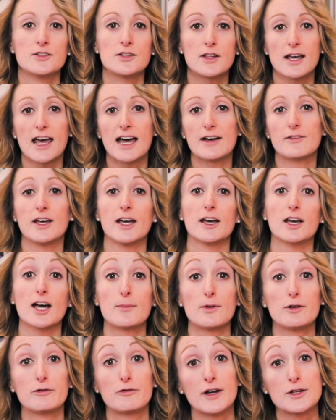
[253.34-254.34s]
So there you have it, a
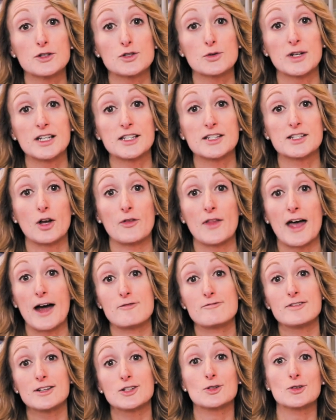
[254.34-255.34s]
couple of fun twists on that
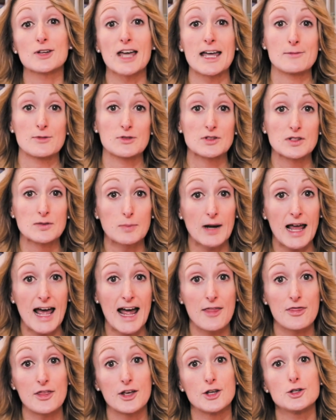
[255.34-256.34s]
original game of
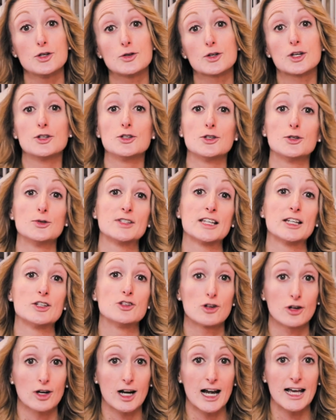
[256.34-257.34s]
Splat that you can use in
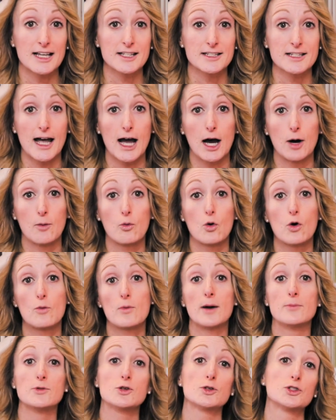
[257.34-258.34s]
your class to help warm
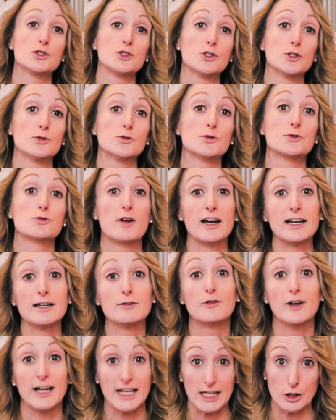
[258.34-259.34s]
up your students ready
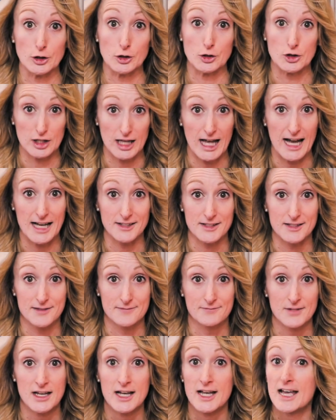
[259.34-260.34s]
for English class.
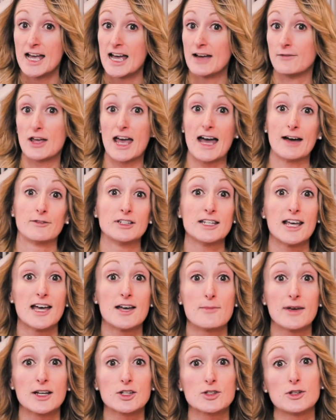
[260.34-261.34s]
If you haven't
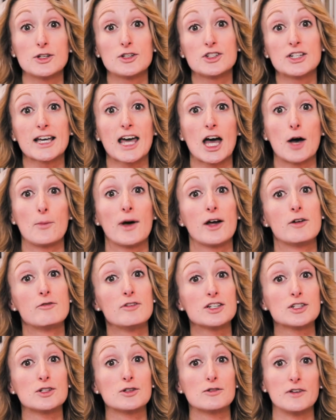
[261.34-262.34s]
yet, make sure you check out my
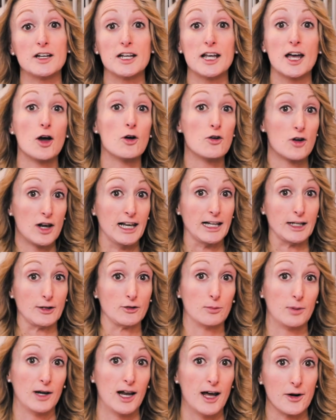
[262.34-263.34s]
original video
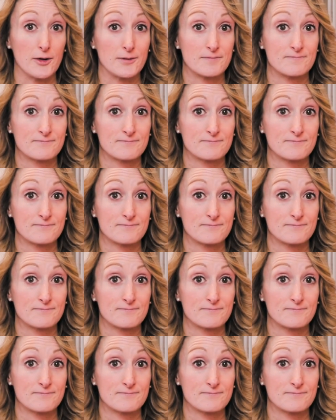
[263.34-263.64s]
linked below.